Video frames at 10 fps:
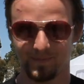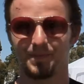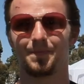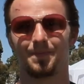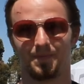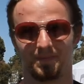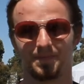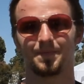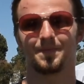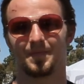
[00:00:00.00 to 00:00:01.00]
have been able to do,
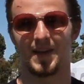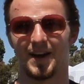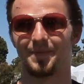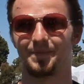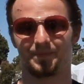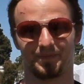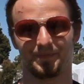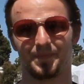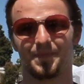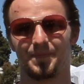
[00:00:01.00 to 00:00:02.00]
what do you yeah.
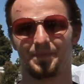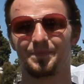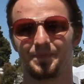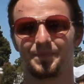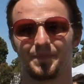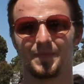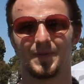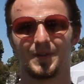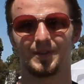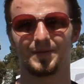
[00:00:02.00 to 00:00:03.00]
think it's done
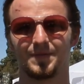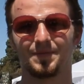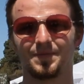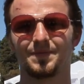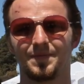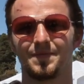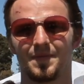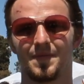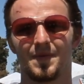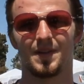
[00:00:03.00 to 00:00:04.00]
for Tyler's legacy and how
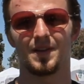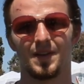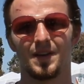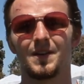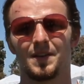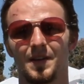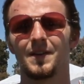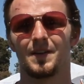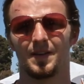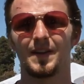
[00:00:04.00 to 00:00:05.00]
he's helped maybe others?
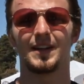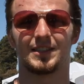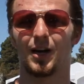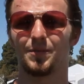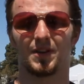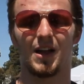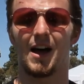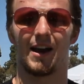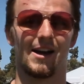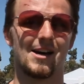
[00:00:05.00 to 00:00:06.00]
It's helped a
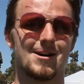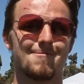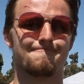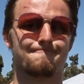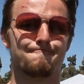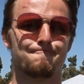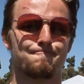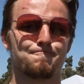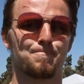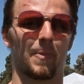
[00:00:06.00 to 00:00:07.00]
lot. Um,
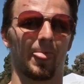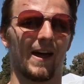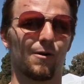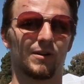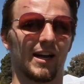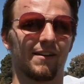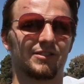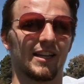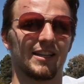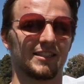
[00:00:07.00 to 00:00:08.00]
i w-
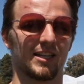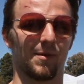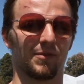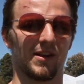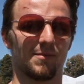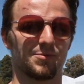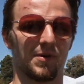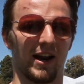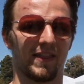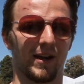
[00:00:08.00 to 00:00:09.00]
I've said this a couple times,
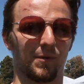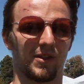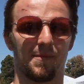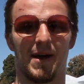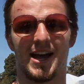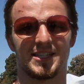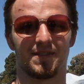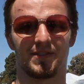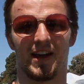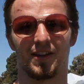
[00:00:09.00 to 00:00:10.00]
but I think with the
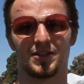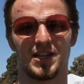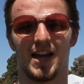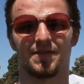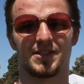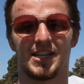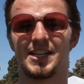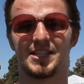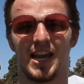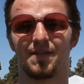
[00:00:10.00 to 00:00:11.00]
passing of Tyler's lives,
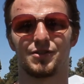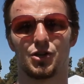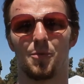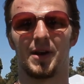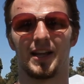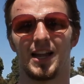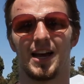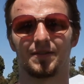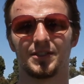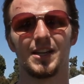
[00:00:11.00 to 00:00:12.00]
he saved so many
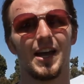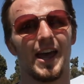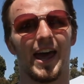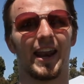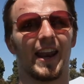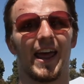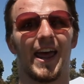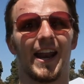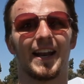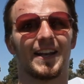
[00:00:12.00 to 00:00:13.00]
lives, and
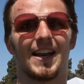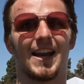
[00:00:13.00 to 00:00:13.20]
and it